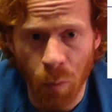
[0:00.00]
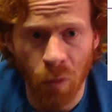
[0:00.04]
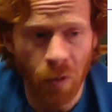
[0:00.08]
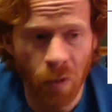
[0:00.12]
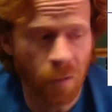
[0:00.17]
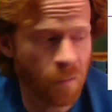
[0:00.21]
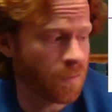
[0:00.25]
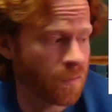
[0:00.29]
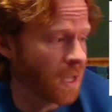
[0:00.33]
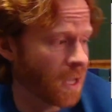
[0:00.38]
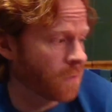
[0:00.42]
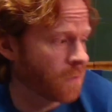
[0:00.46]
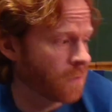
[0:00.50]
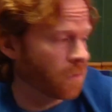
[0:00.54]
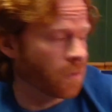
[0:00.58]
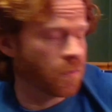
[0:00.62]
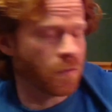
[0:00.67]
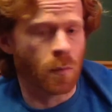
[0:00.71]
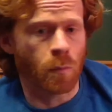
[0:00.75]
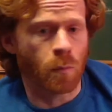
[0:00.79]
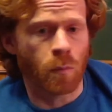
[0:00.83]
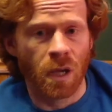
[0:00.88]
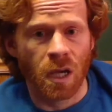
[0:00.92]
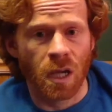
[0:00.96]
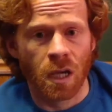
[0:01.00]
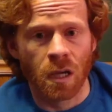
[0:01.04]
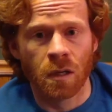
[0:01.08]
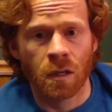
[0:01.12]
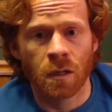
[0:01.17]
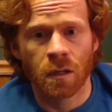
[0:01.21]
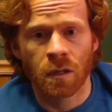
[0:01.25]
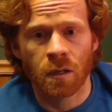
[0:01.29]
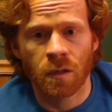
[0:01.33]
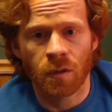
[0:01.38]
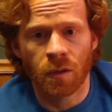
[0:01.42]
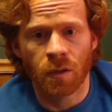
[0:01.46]
in favor of the mean
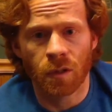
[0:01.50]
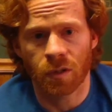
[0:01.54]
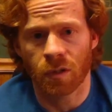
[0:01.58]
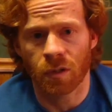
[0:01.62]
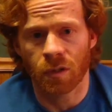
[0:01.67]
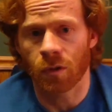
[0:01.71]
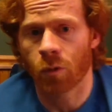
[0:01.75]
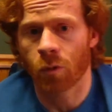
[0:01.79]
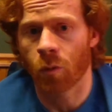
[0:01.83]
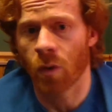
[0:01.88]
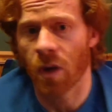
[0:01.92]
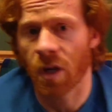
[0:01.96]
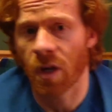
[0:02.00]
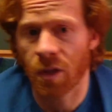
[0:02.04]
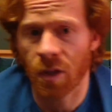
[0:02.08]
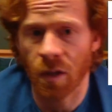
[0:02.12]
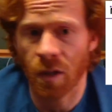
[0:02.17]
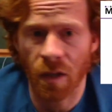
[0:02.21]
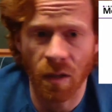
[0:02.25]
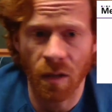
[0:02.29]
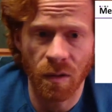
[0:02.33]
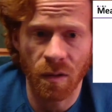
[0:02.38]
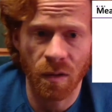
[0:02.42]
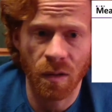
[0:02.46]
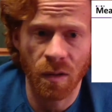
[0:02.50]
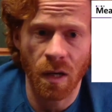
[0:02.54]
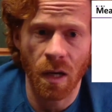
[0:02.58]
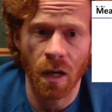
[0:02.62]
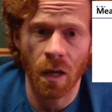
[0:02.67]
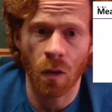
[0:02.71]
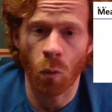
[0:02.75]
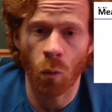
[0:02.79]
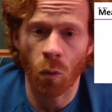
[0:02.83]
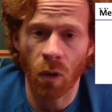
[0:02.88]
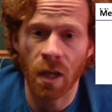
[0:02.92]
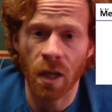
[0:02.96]
in this situation can say
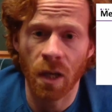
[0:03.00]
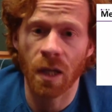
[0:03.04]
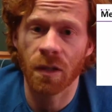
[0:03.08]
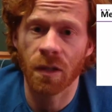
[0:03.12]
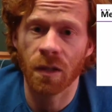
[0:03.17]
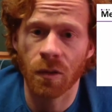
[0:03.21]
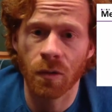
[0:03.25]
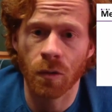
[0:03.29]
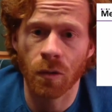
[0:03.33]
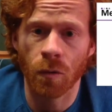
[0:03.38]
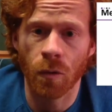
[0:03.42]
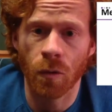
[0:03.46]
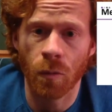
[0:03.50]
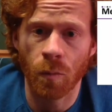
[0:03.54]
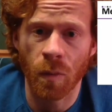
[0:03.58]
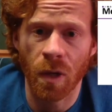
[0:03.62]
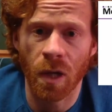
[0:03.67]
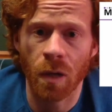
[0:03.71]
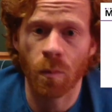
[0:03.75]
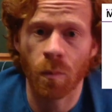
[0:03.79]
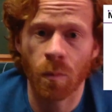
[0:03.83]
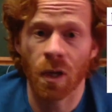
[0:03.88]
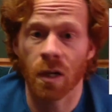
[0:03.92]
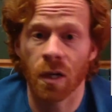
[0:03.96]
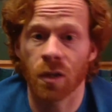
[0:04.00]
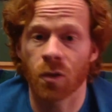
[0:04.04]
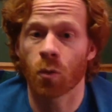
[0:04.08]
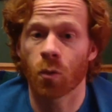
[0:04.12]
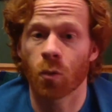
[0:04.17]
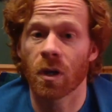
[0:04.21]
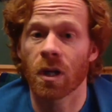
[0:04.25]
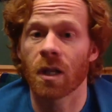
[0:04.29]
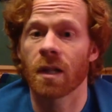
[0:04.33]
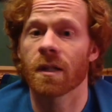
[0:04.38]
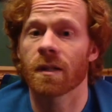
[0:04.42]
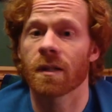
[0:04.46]
we need to do the mean because we
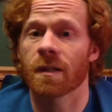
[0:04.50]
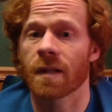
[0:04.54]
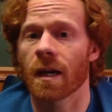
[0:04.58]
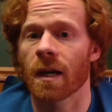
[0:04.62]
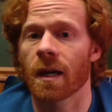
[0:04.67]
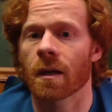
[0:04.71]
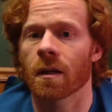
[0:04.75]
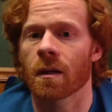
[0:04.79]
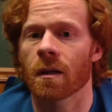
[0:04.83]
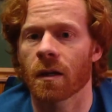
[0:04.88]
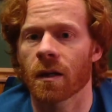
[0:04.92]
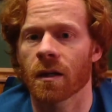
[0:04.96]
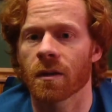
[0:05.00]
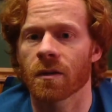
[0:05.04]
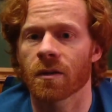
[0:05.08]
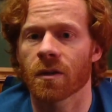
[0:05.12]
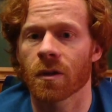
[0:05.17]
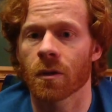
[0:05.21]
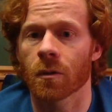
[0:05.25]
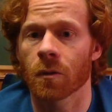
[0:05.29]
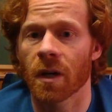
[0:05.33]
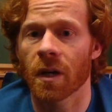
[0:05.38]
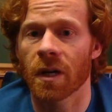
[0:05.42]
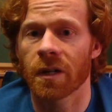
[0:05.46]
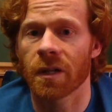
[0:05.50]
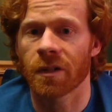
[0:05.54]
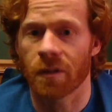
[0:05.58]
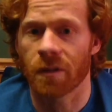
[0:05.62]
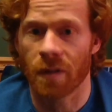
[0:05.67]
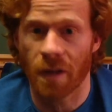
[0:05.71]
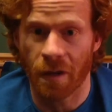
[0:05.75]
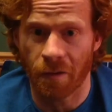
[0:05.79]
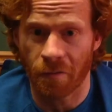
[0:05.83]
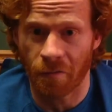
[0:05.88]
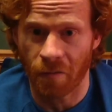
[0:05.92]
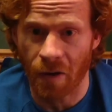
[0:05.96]
need to take into consideration
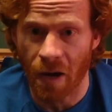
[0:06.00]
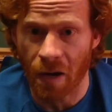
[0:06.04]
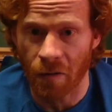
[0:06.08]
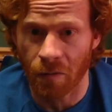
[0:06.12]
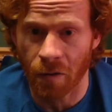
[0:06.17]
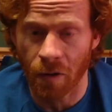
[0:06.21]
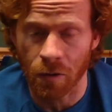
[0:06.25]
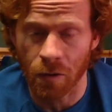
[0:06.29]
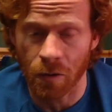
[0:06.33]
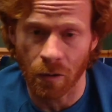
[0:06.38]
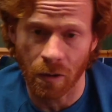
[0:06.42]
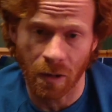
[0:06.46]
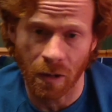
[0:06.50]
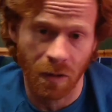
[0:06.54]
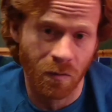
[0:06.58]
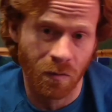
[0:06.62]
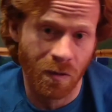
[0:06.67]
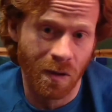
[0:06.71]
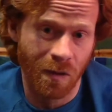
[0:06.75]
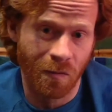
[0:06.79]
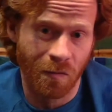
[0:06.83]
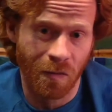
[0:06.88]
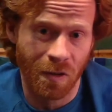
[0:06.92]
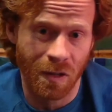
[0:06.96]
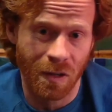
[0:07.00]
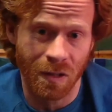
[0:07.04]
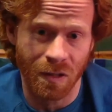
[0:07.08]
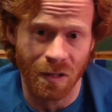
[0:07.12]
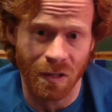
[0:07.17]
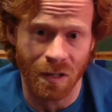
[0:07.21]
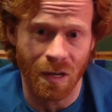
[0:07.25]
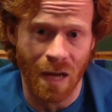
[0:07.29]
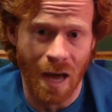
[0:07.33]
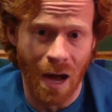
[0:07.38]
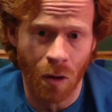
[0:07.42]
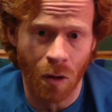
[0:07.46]
that 500. Even if it is
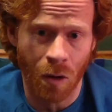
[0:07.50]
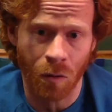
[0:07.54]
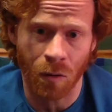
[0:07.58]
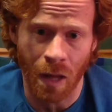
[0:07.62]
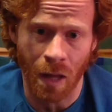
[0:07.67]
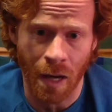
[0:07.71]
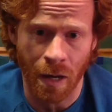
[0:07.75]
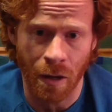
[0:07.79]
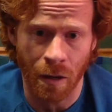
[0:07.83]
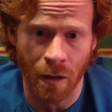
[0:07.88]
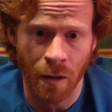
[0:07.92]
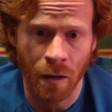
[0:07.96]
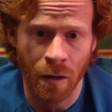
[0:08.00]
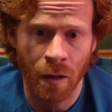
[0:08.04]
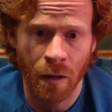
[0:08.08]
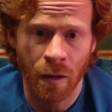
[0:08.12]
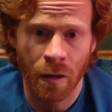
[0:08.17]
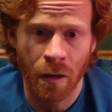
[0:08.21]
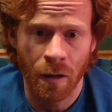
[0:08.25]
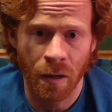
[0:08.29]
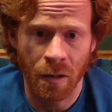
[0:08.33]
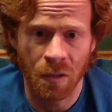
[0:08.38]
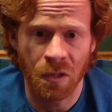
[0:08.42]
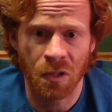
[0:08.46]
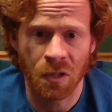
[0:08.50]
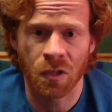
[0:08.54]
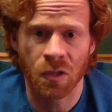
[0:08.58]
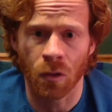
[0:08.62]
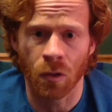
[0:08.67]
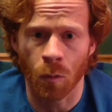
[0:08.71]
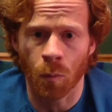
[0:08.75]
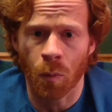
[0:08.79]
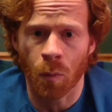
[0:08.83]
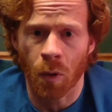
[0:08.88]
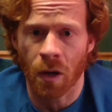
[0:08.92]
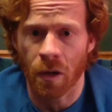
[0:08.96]
an outlier, it's
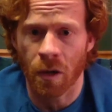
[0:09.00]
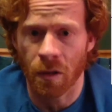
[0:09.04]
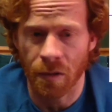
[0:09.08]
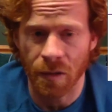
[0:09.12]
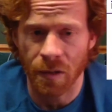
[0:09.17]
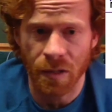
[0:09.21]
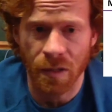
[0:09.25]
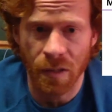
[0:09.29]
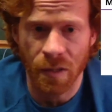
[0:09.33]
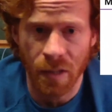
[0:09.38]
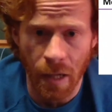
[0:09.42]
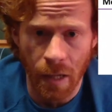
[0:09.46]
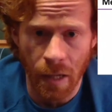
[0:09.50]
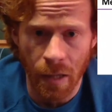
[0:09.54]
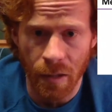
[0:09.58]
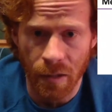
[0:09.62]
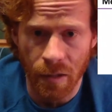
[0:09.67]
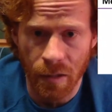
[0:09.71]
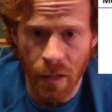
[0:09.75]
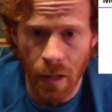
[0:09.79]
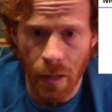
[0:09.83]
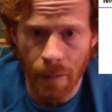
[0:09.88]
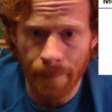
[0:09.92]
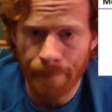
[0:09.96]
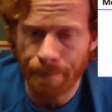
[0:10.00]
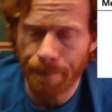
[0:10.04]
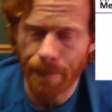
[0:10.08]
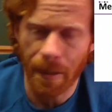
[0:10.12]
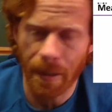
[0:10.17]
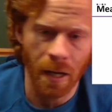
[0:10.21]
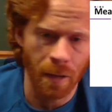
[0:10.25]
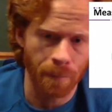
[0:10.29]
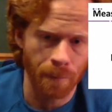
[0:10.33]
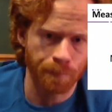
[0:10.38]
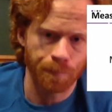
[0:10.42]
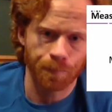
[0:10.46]
still part of this data set.
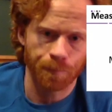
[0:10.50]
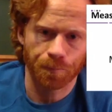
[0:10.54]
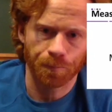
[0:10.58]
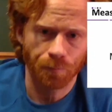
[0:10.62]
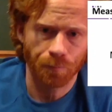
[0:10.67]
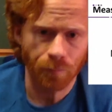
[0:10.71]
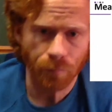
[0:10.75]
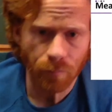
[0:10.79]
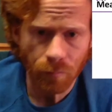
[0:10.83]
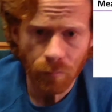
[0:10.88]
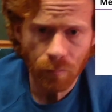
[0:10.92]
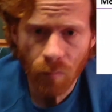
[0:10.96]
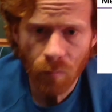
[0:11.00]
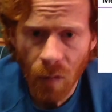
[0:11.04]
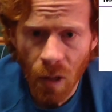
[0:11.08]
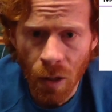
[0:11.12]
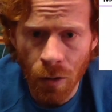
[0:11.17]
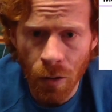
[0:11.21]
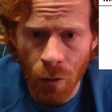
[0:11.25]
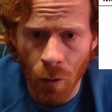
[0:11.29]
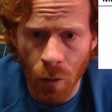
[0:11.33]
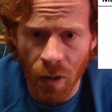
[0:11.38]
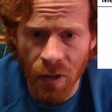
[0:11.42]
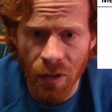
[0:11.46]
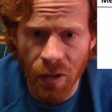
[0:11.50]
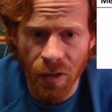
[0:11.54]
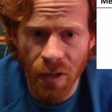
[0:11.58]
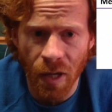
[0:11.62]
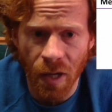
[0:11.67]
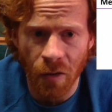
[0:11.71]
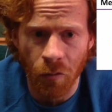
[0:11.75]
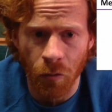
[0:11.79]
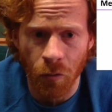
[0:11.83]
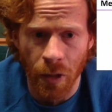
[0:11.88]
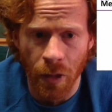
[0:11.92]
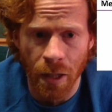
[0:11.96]
And I just
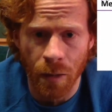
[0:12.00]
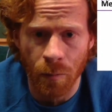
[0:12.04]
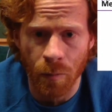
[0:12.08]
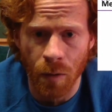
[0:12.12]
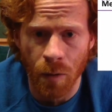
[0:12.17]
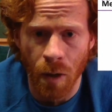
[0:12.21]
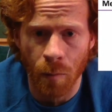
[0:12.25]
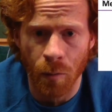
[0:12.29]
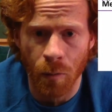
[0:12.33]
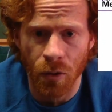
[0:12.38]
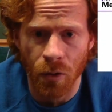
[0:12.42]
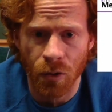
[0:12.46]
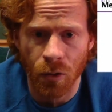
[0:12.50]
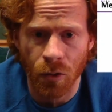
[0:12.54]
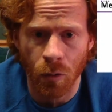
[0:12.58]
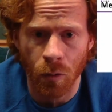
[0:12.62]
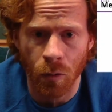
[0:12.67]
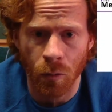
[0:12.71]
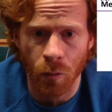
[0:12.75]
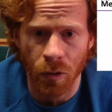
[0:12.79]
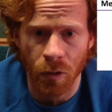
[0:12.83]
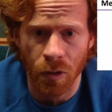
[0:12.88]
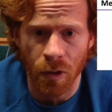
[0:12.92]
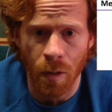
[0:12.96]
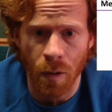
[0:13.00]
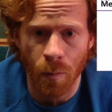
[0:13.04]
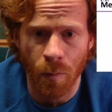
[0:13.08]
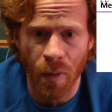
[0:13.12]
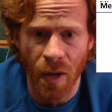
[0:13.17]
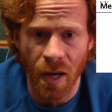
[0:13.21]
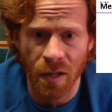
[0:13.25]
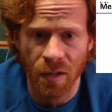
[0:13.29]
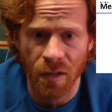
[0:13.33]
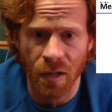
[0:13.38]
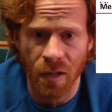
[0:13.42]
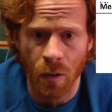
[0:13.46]
gave random numbers, so it really
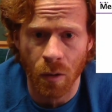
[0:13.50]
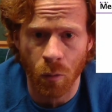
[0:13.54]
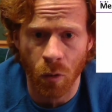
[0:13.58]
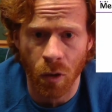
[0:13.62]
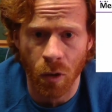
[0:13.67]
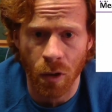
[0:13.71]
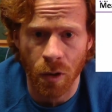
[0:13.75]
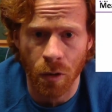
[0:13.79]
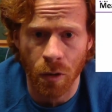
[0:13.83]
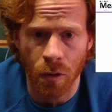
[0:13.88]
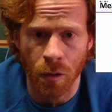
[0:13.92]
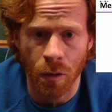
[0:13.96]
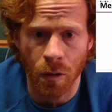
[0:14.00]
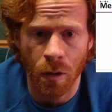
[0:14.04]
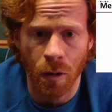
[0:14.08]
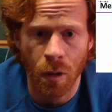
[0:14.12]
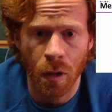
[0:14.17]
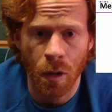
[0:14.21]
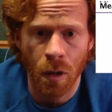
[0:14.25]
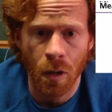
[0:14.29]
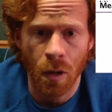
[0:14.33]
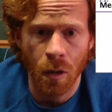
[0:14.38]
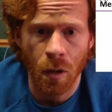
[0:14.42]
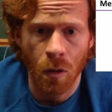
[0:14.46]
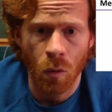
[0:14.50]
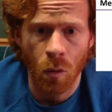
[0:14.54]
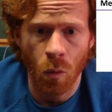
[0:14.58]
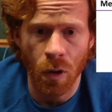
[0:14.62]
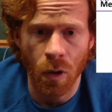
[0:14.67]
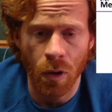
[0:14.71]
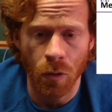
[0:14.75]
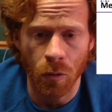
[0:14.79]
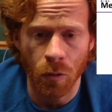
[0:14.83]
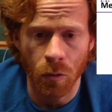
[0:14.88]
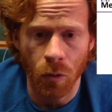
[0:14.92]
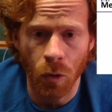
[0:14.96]
depends on what you're
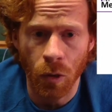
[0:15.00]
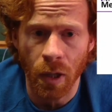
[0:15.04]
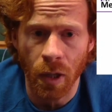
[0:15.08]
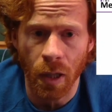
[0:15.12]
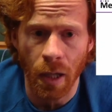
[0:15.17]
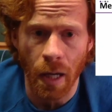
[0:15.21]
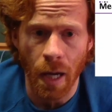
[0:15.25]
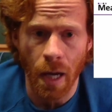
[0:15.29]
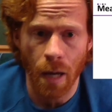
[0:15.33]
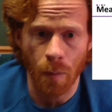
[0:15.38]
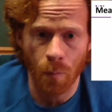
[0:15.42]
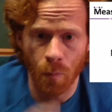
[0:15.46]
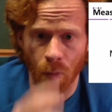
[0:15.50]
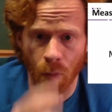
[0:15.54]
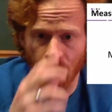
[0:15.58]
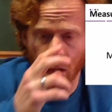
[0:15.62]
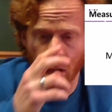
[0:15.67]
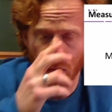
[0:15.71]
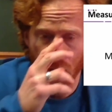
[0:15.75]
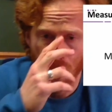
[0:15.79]
looking at. But